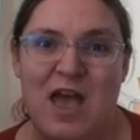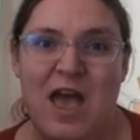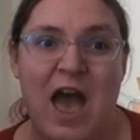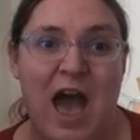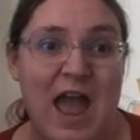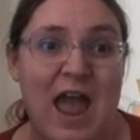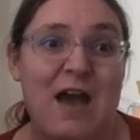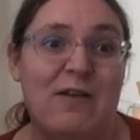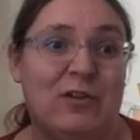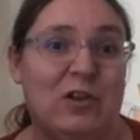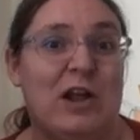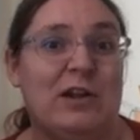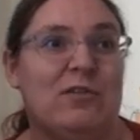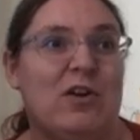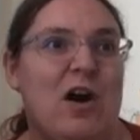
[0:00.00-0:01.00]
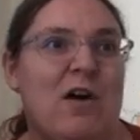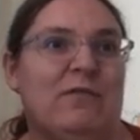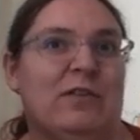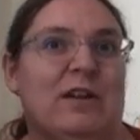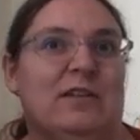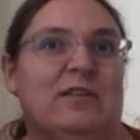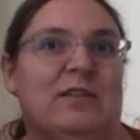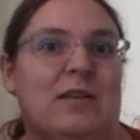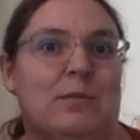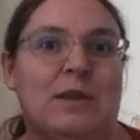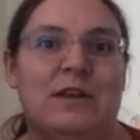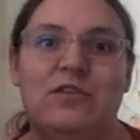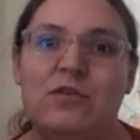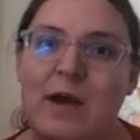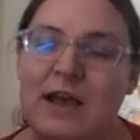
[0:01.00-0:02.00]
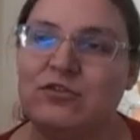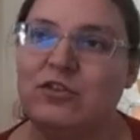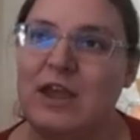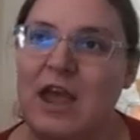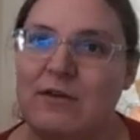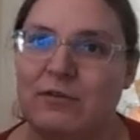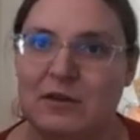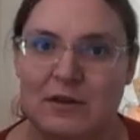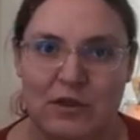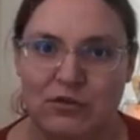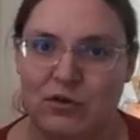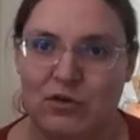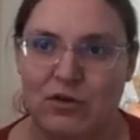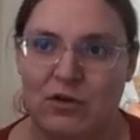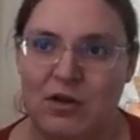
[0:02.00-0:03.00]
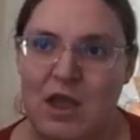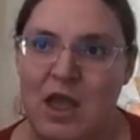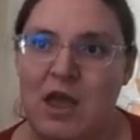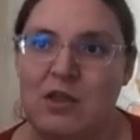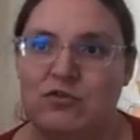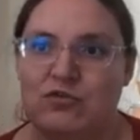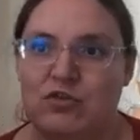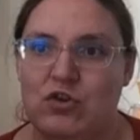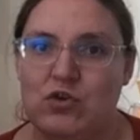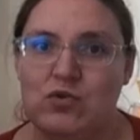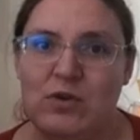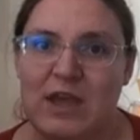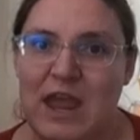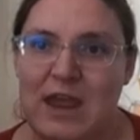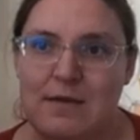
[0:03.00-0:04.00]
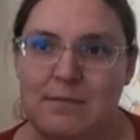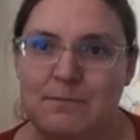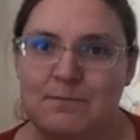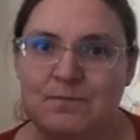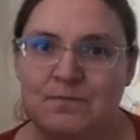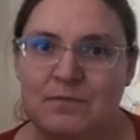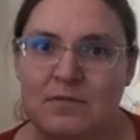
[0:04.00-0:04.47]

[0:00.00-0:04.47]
I have a lot of confidence in them. They do actually have another new game